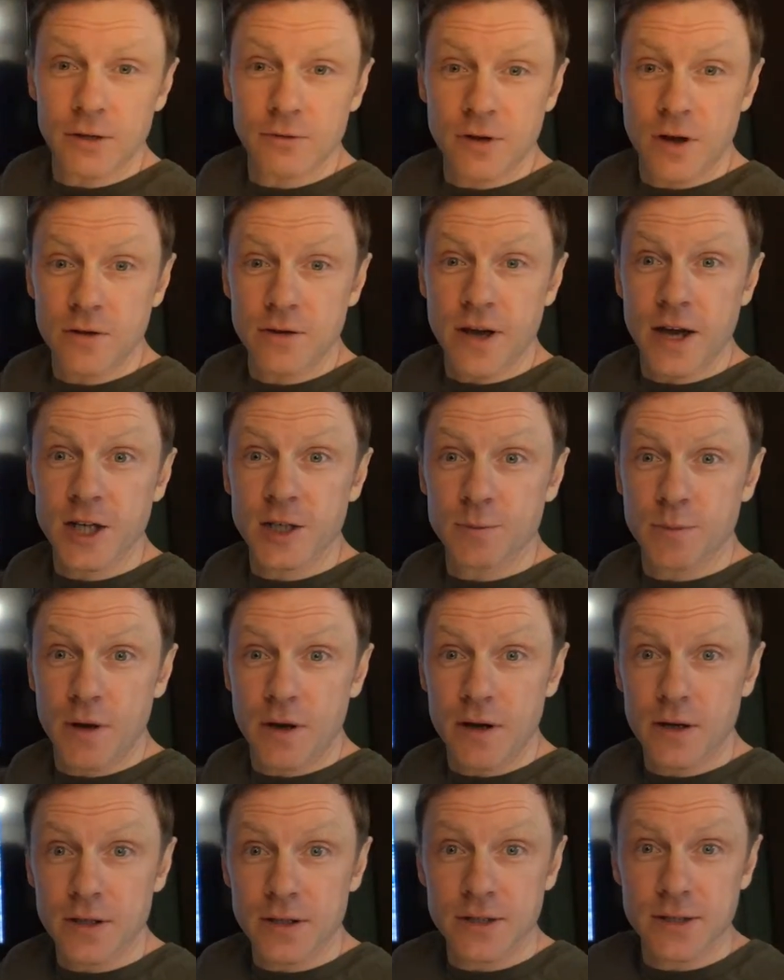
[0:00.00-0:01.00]
around
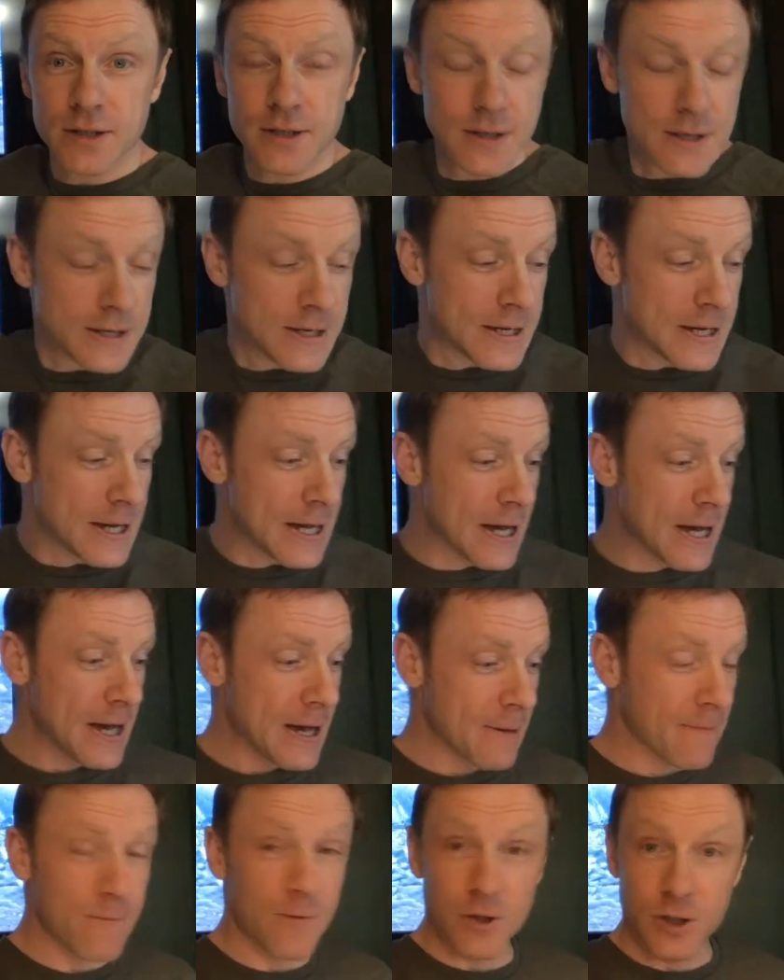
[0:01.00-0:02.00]
icebergs
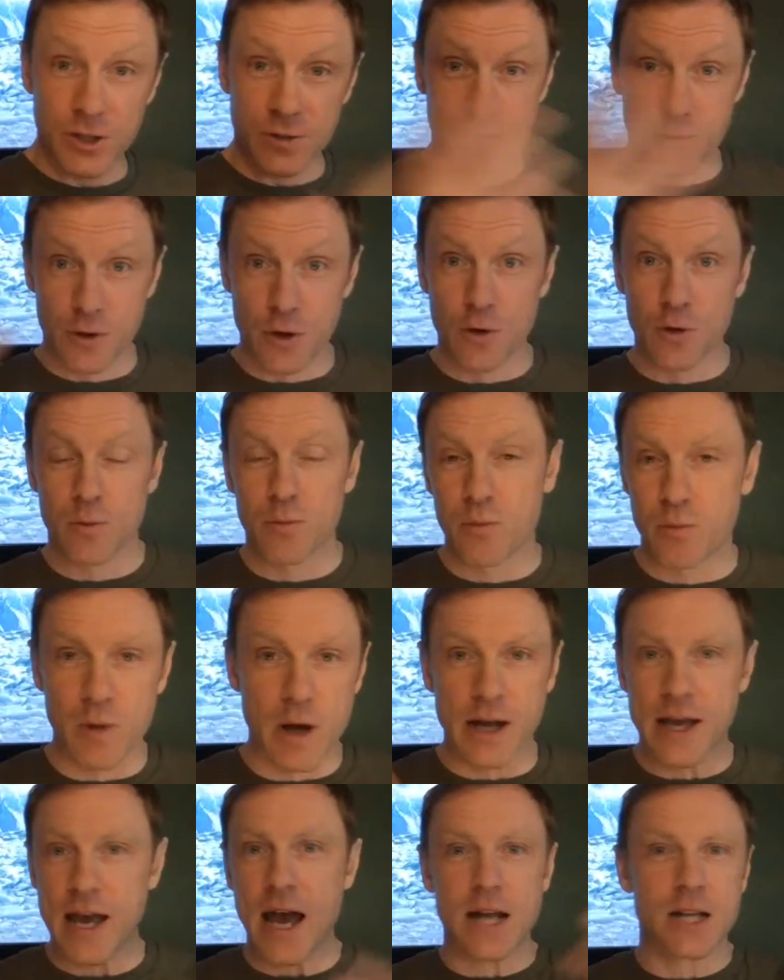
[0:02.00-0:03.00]

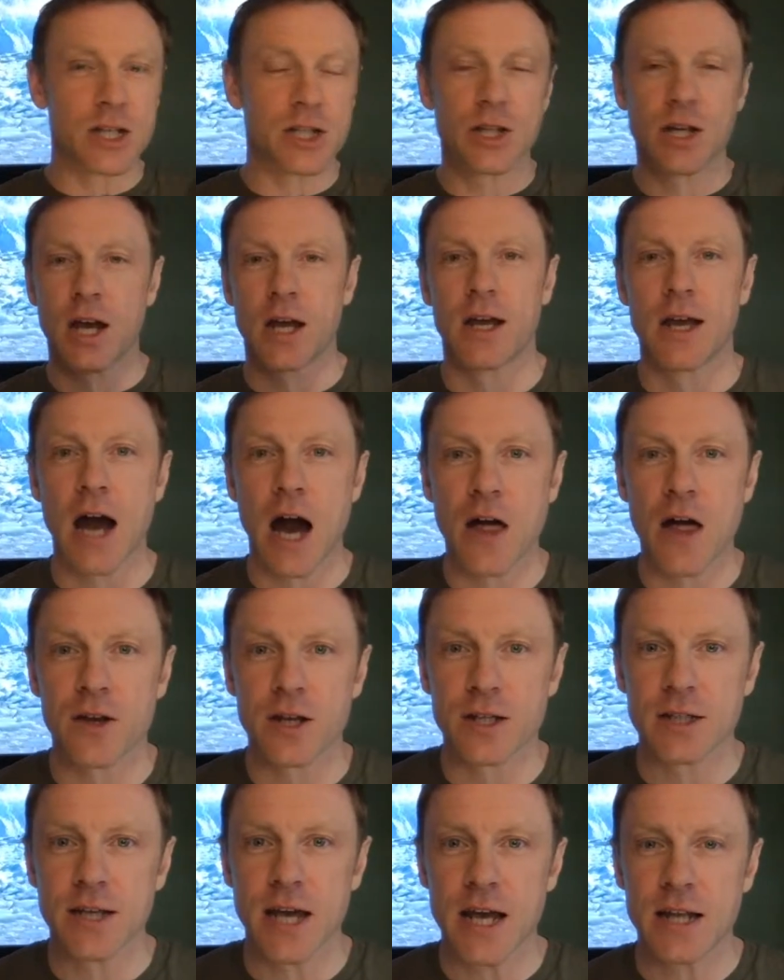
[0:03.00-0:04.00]
just
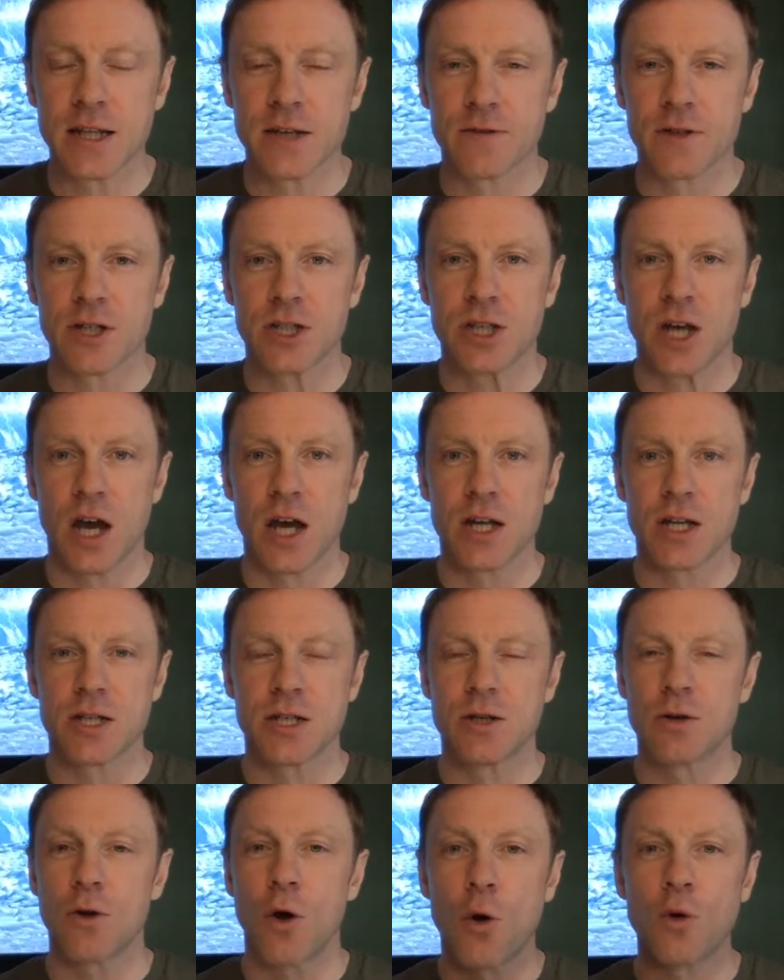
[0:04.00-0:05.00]
gathering data for science.
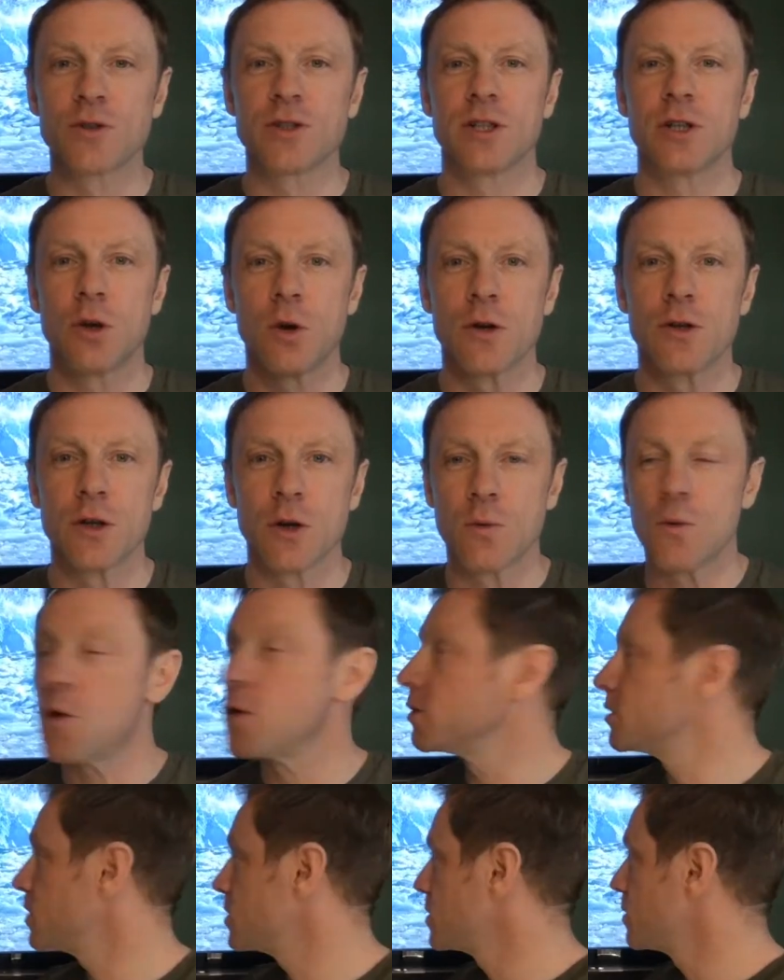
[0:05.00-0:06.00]
You don't always need to go
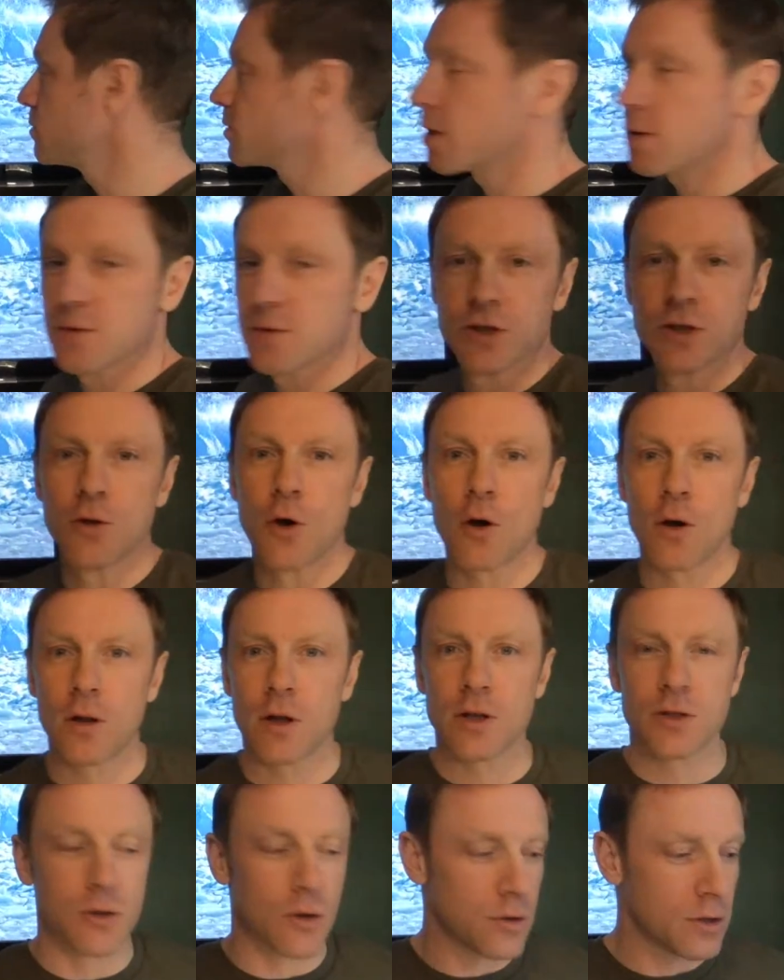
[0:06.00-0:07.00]
underwater. Sometimes
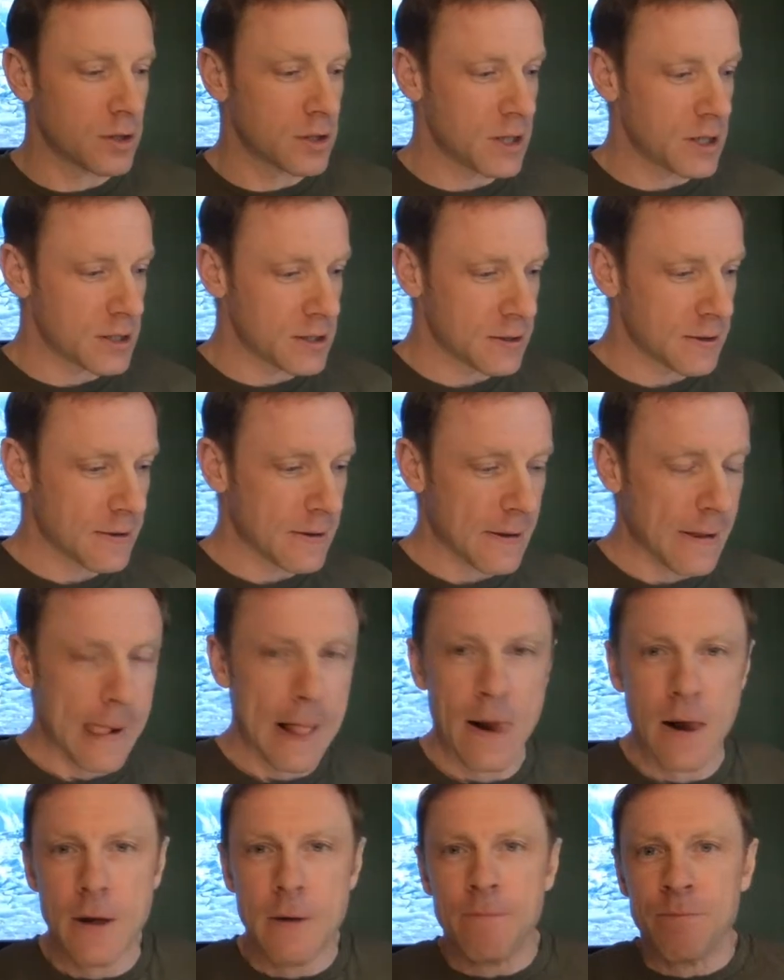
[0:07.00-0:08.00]
snorkeling is all you need.
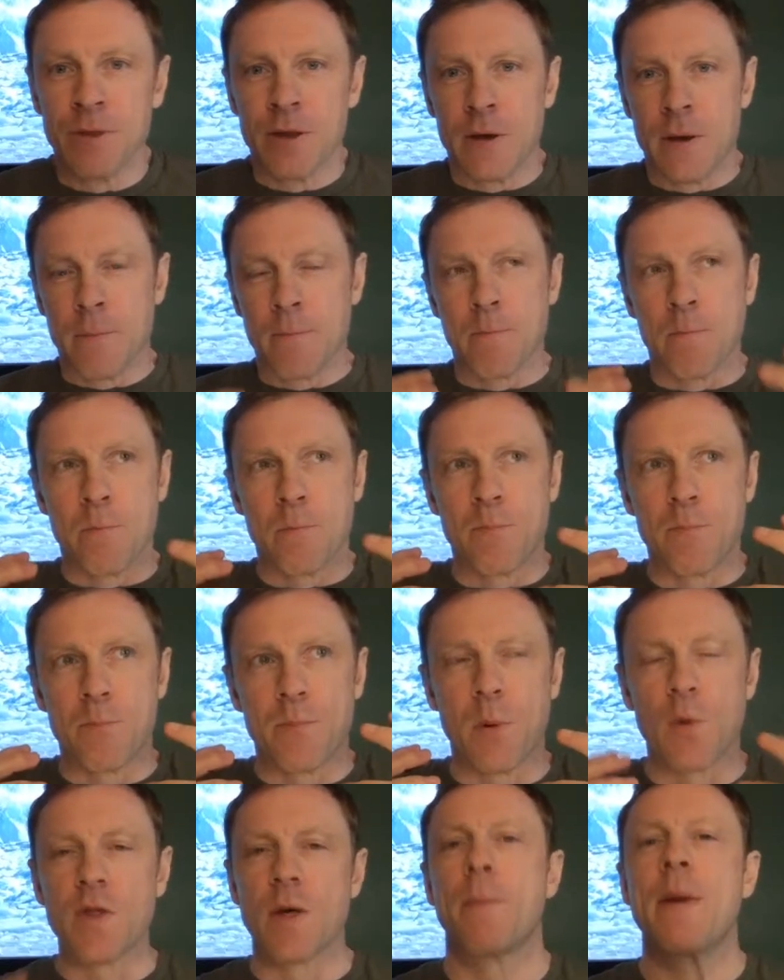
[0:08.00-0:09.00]

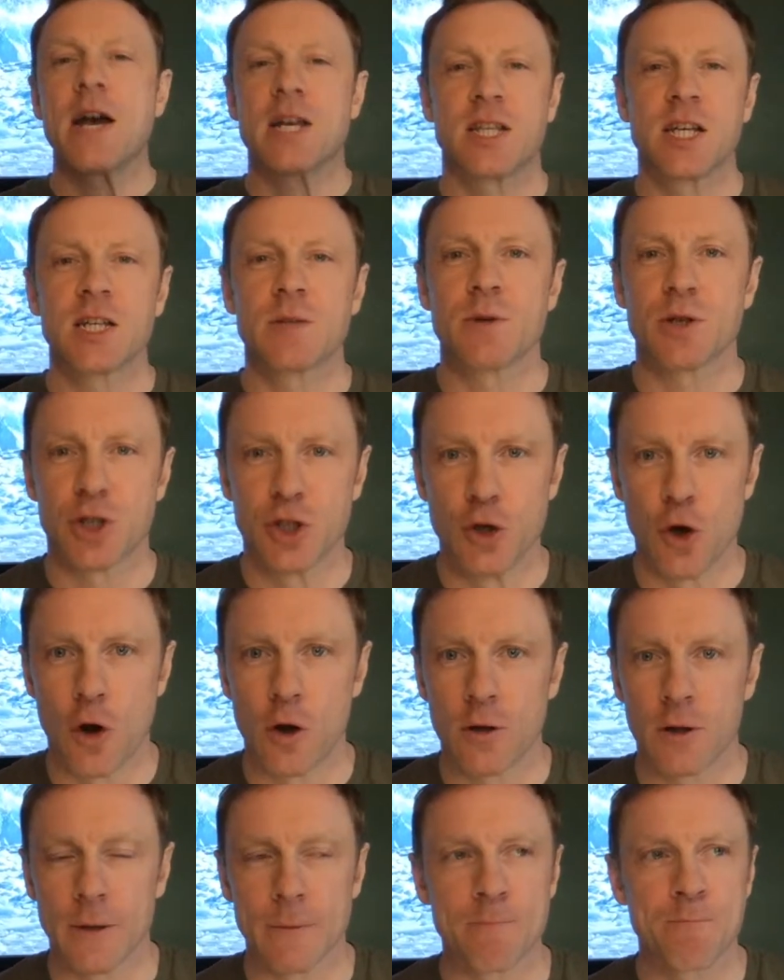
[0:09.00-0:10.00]
But one of the best things about
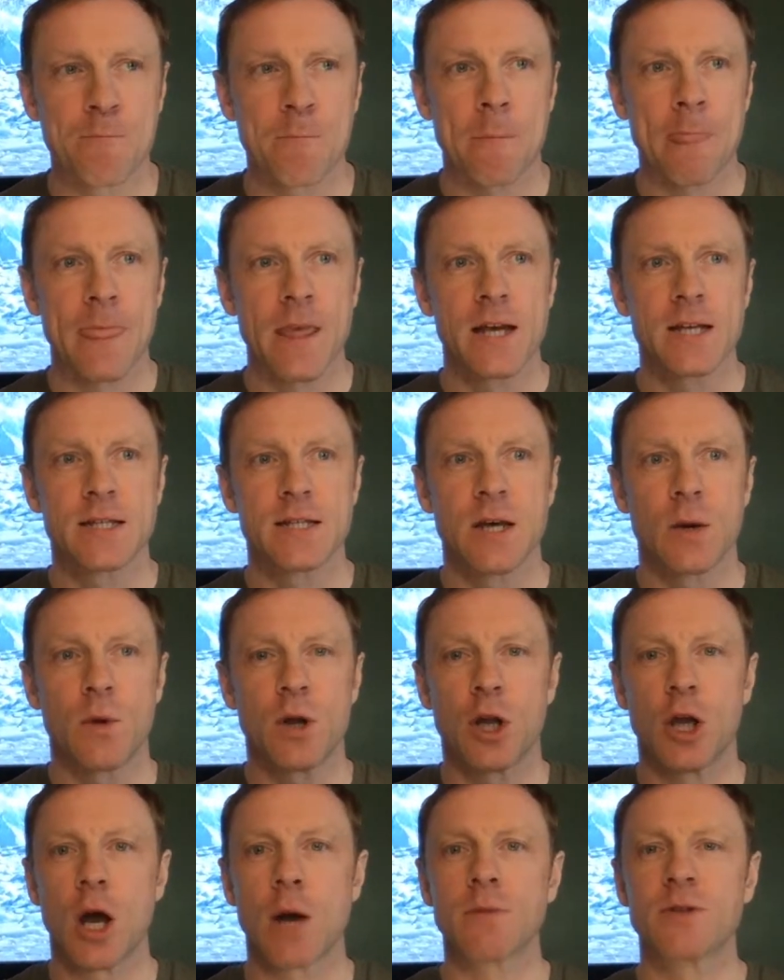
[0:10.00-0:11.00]
snorkeling is that when
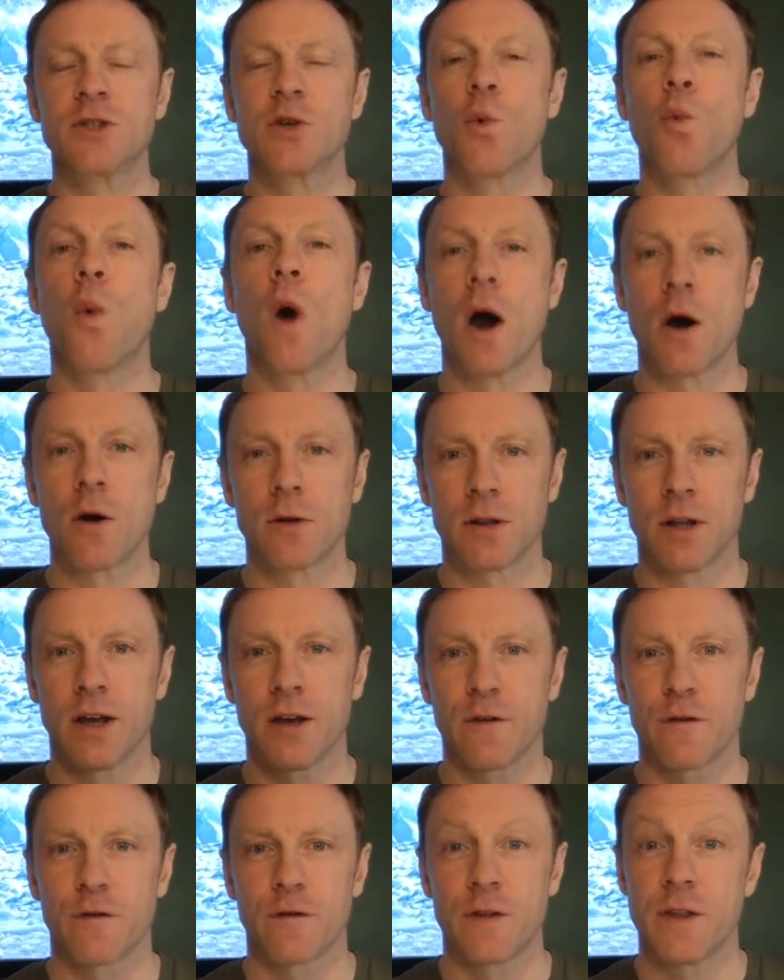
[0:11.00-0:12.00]
it comes to
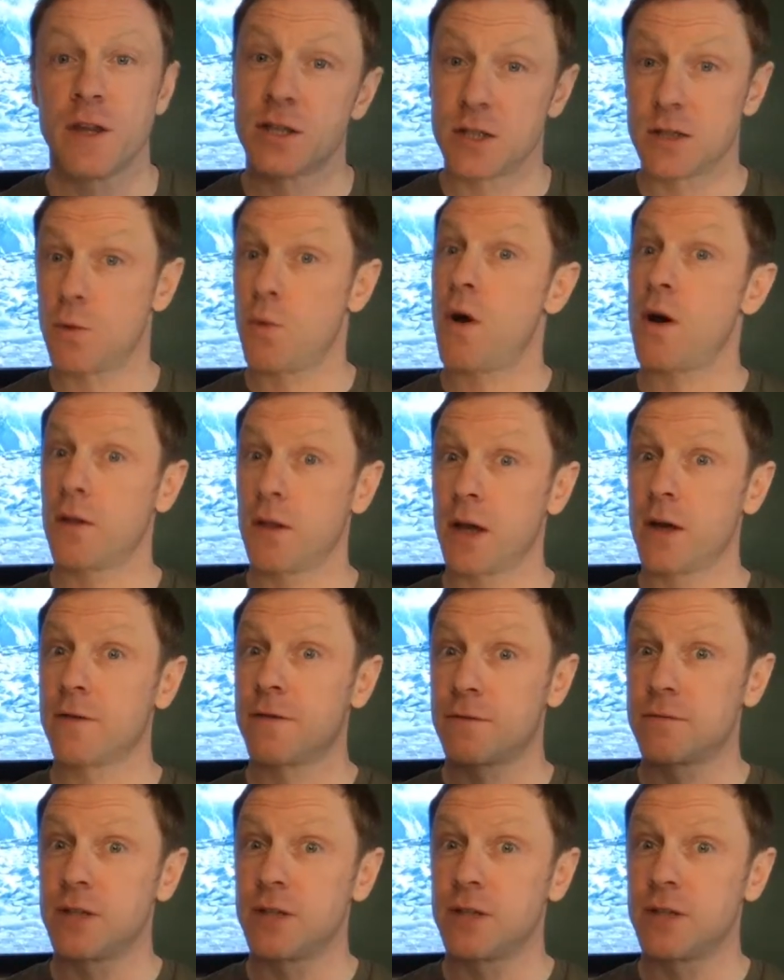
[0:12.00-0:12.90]
wildlife, and this is a wildlife